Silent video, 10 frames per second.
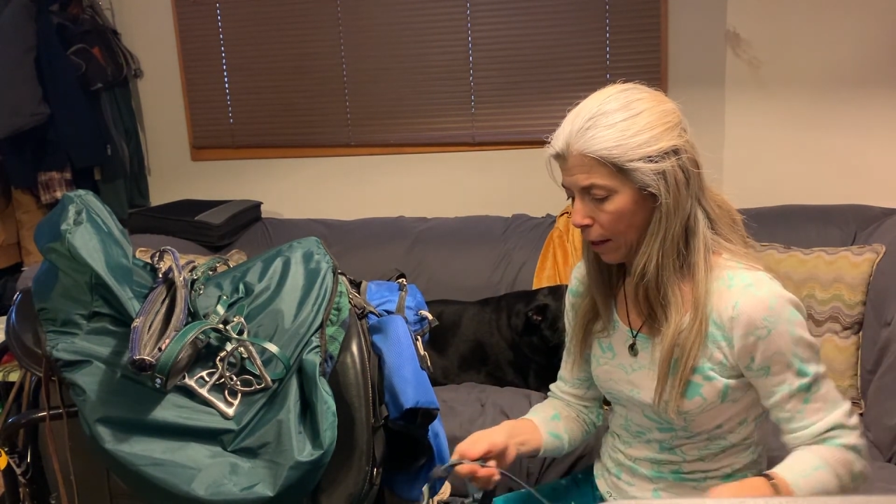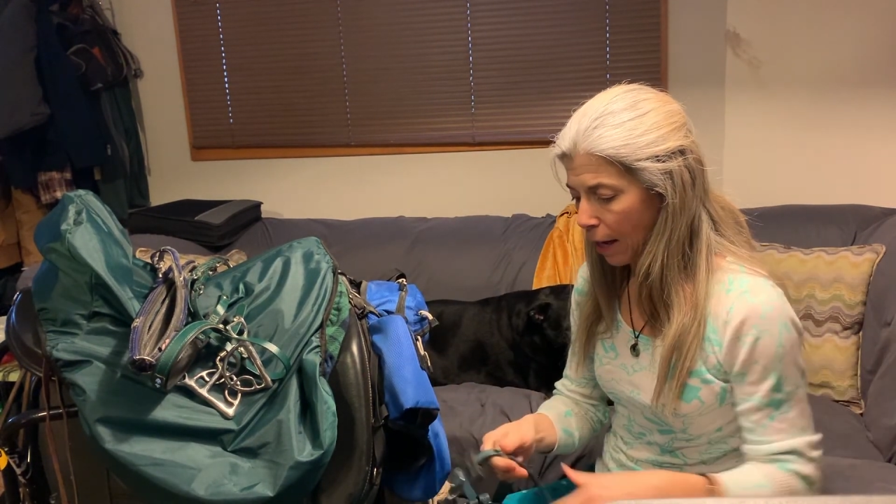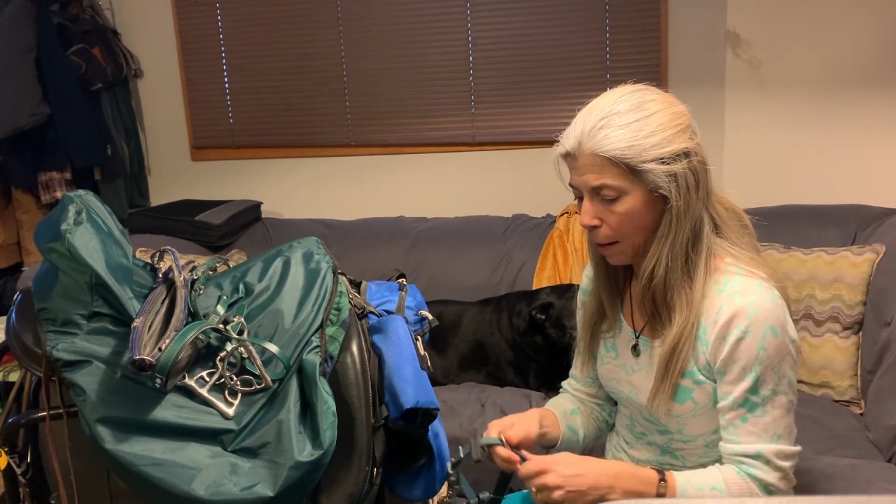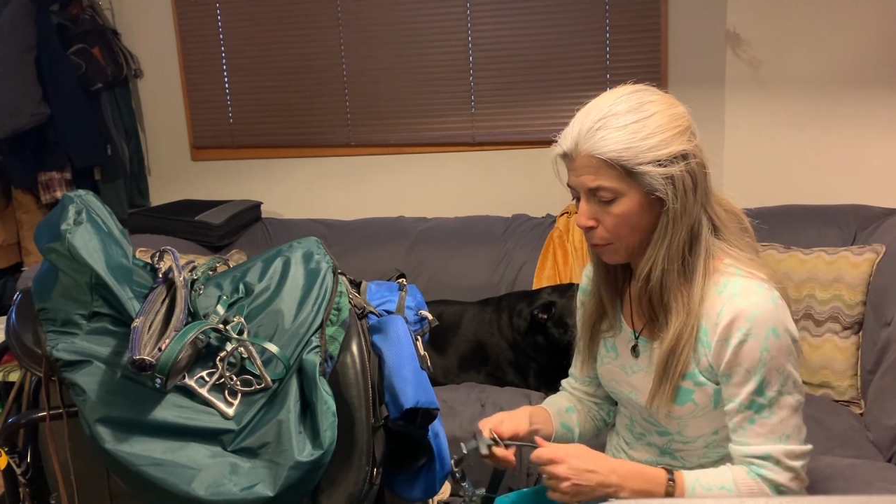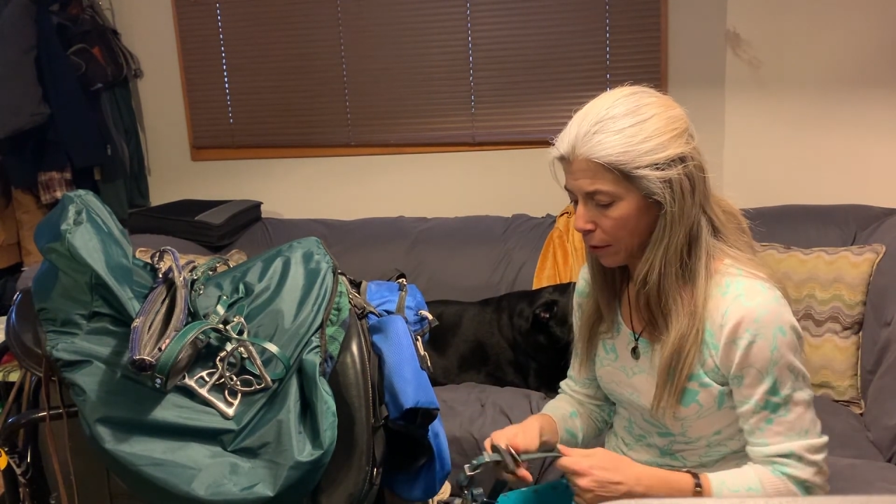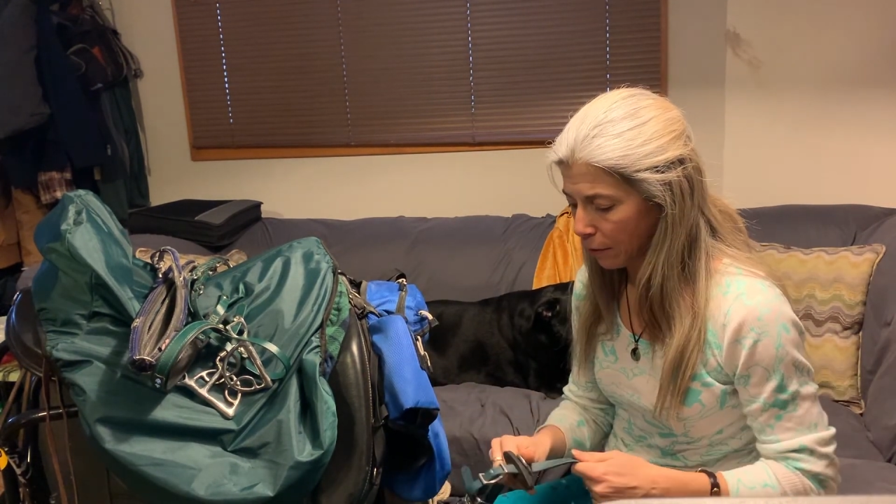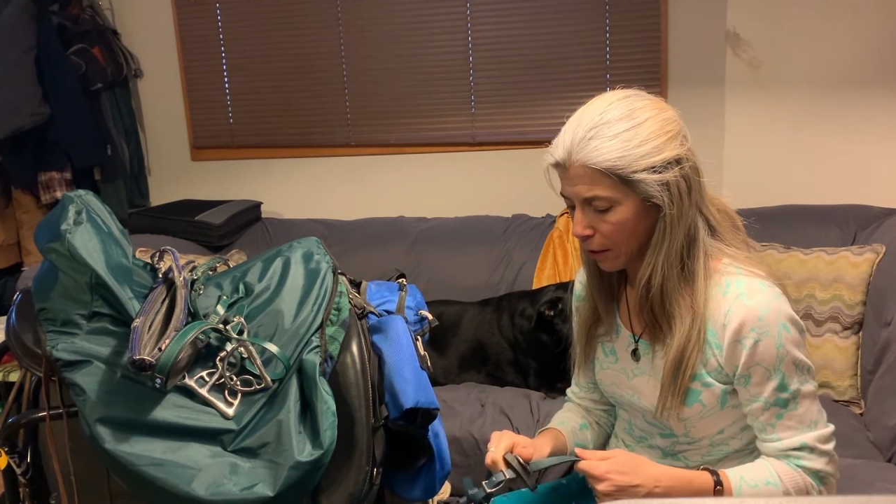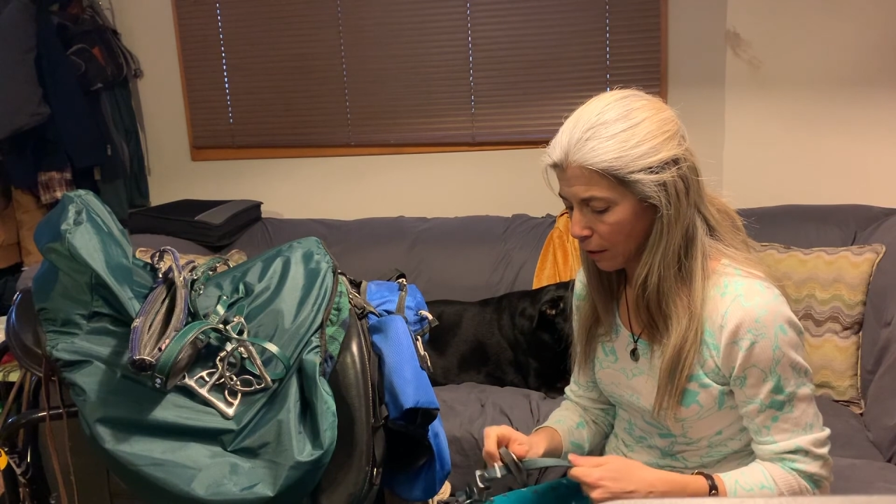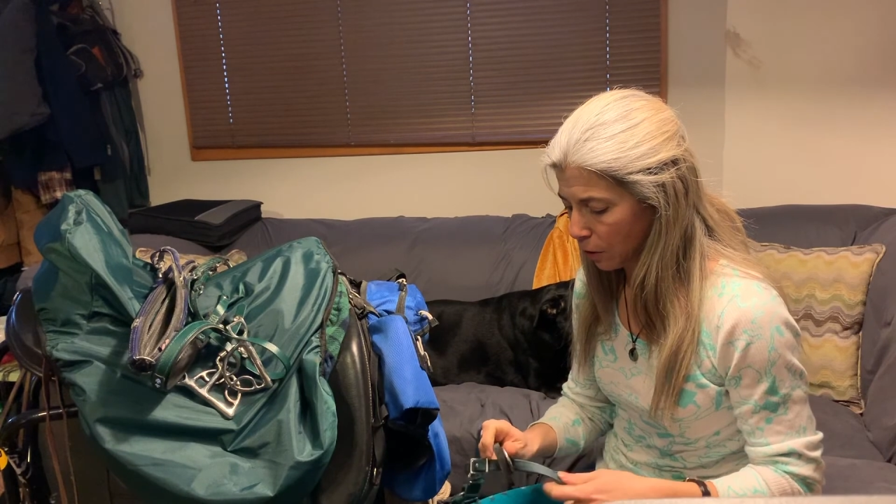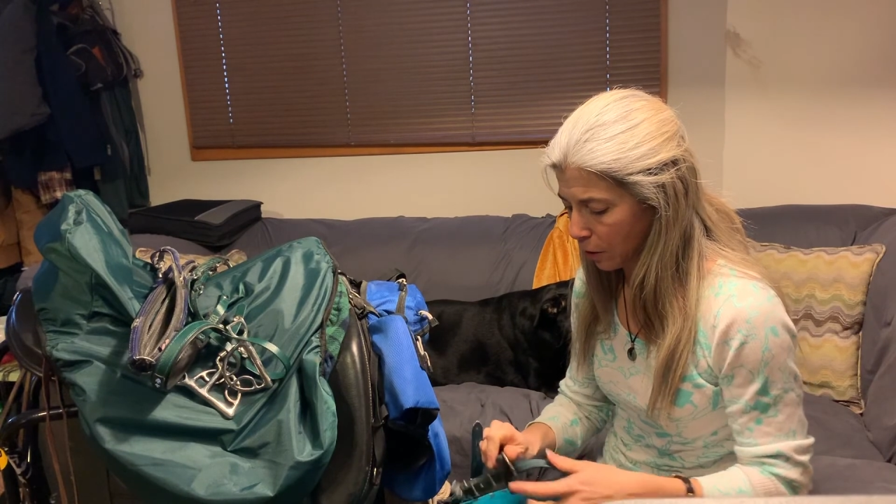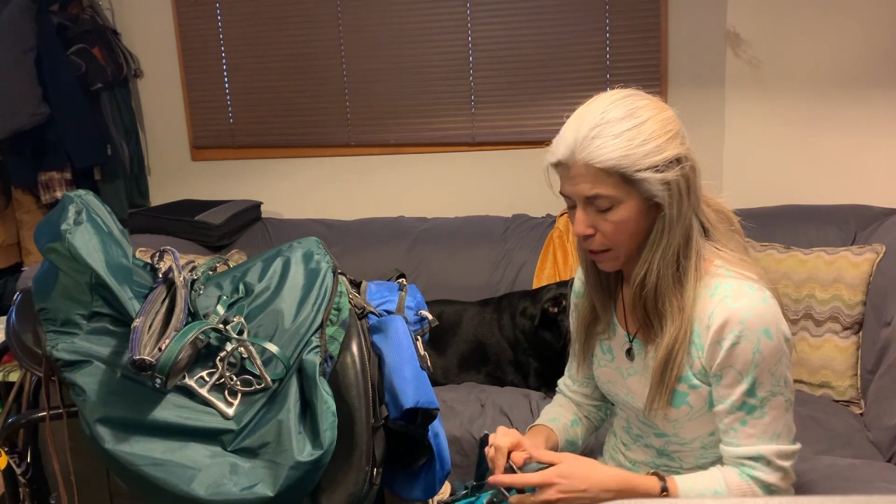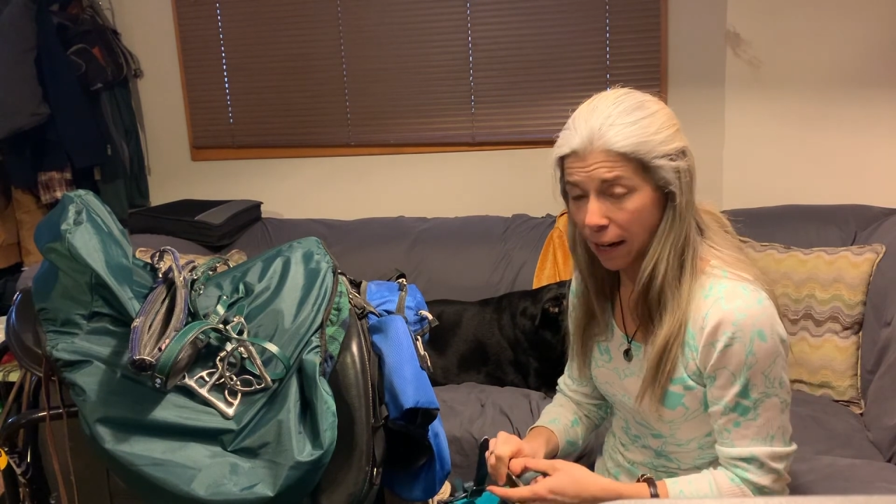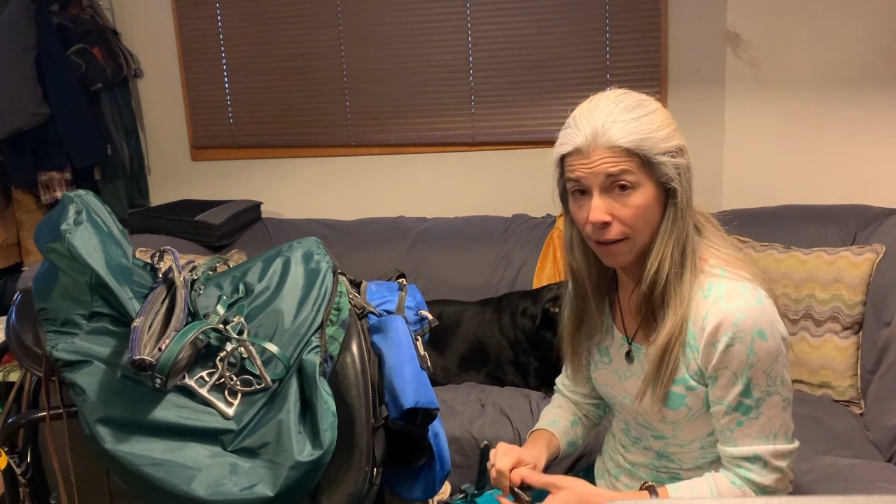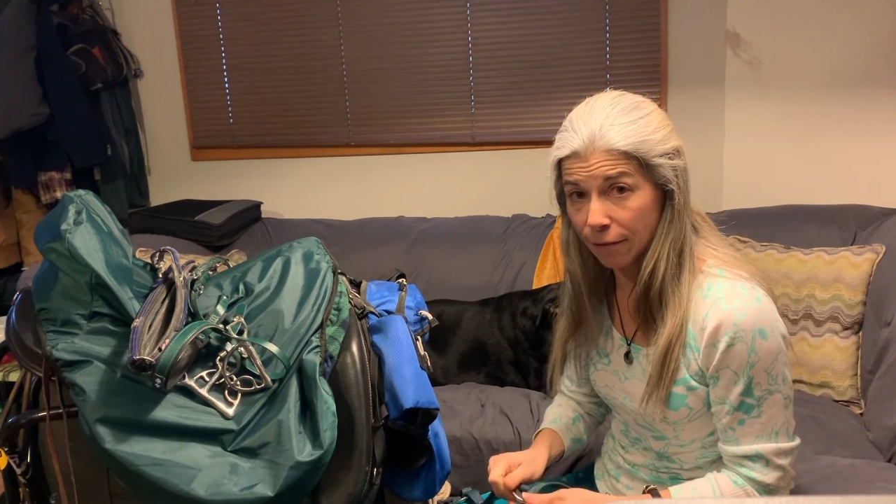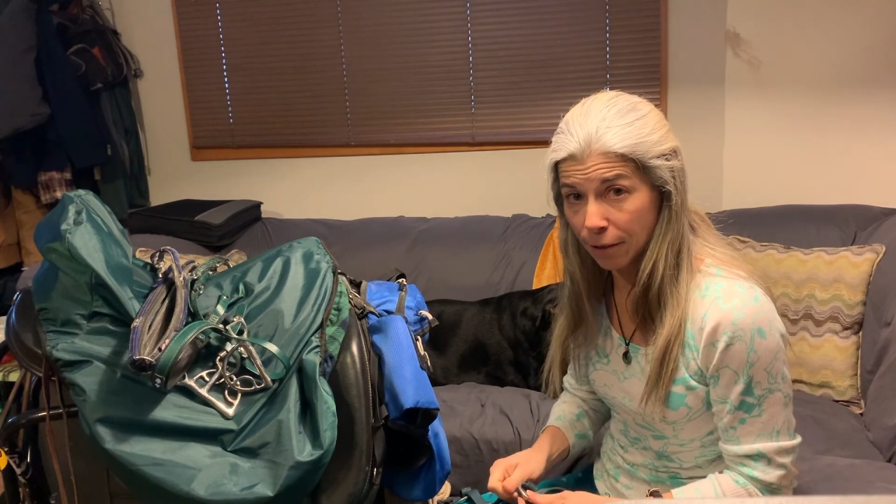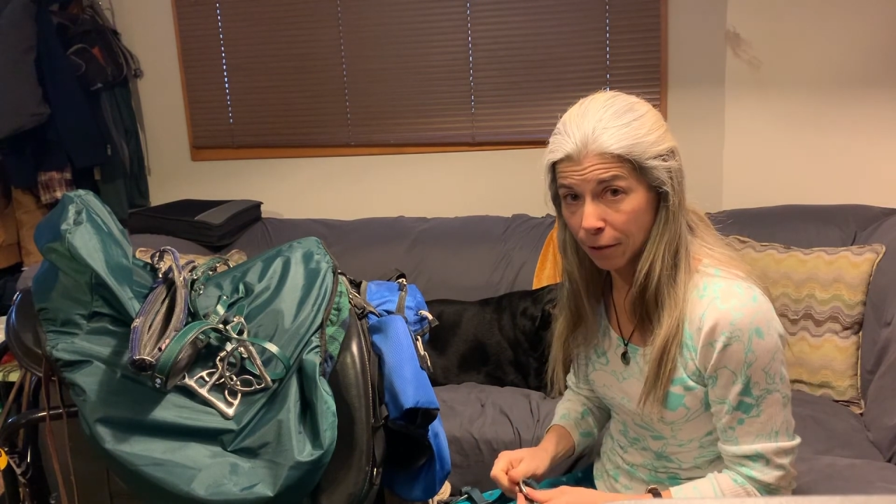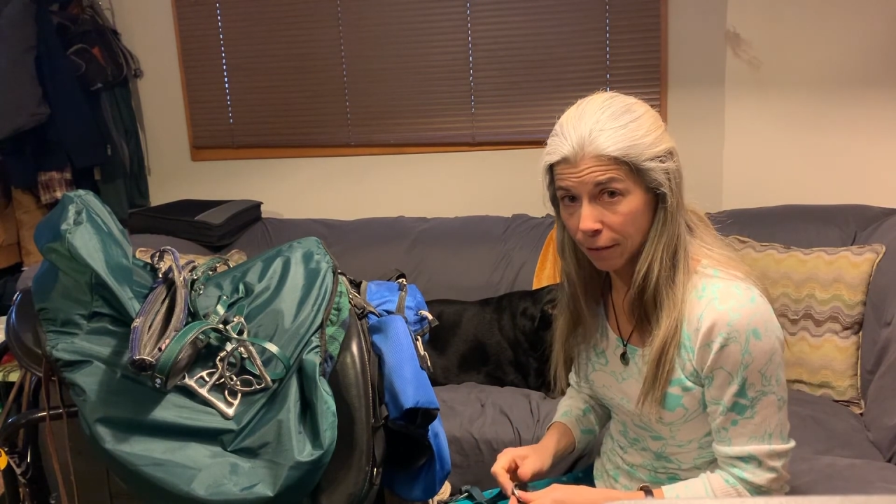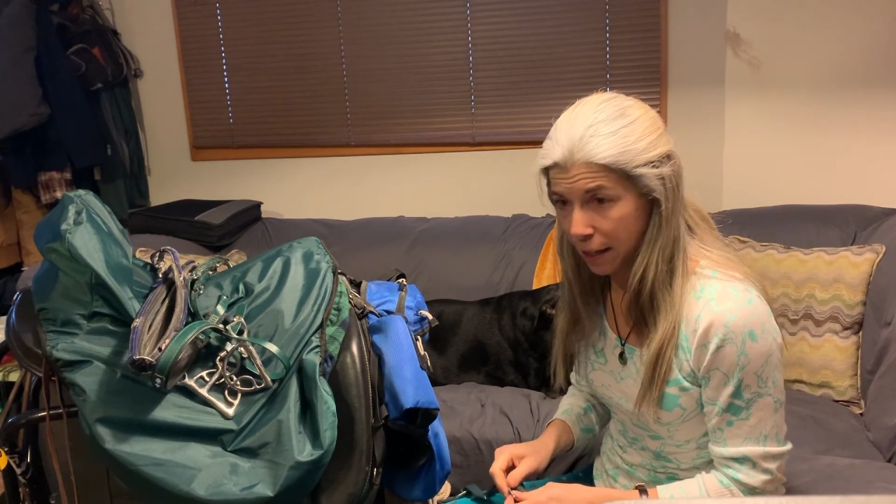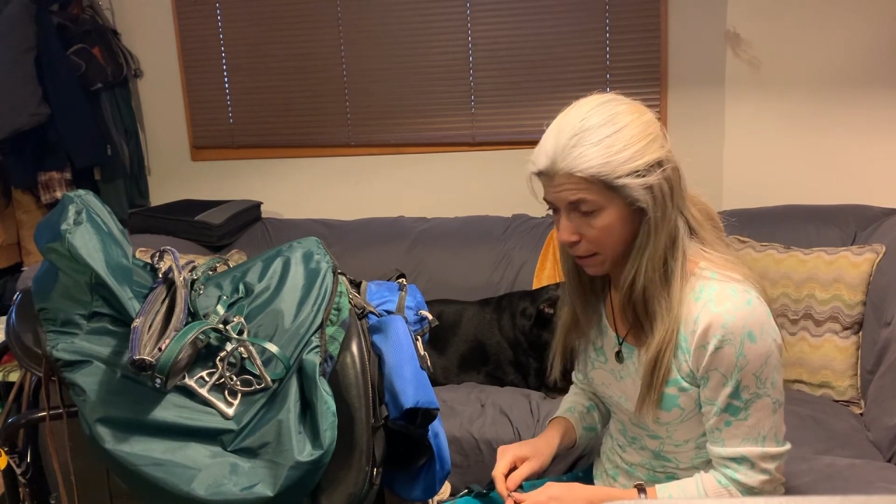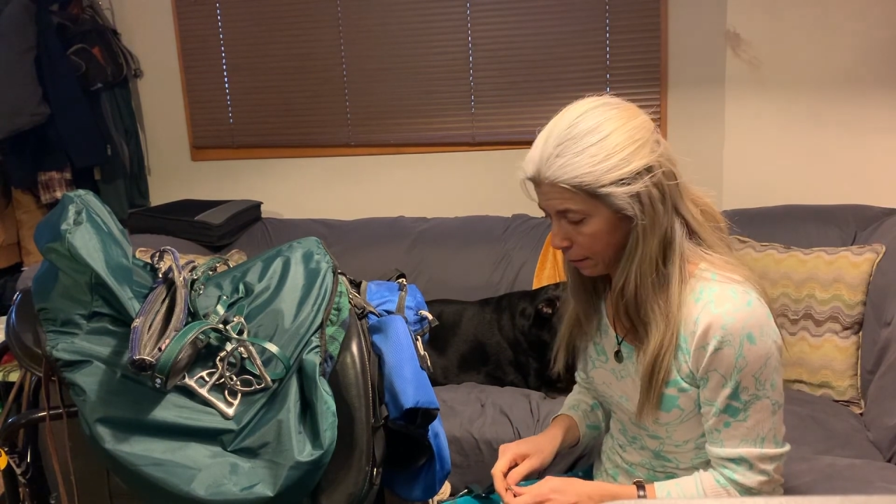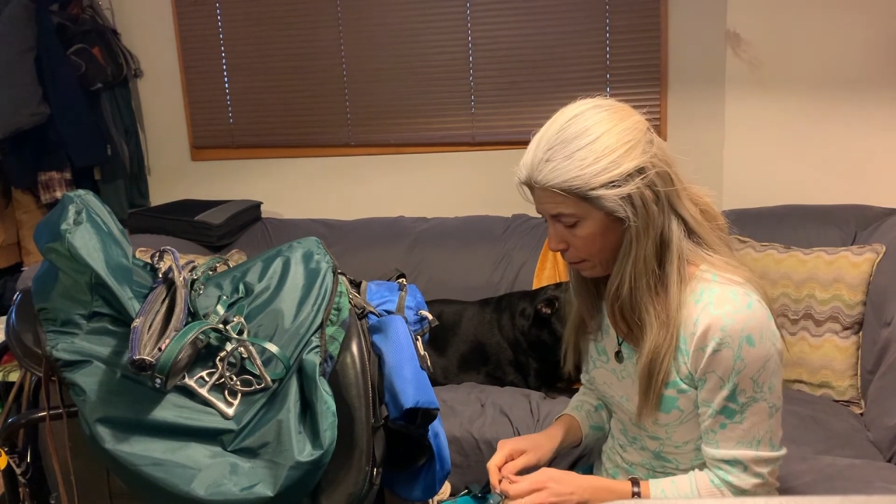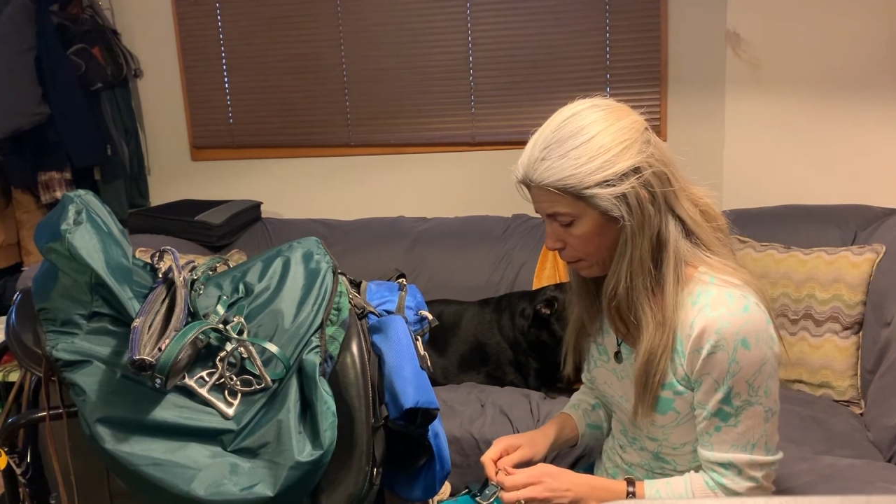I believe these are an 8-foot rein.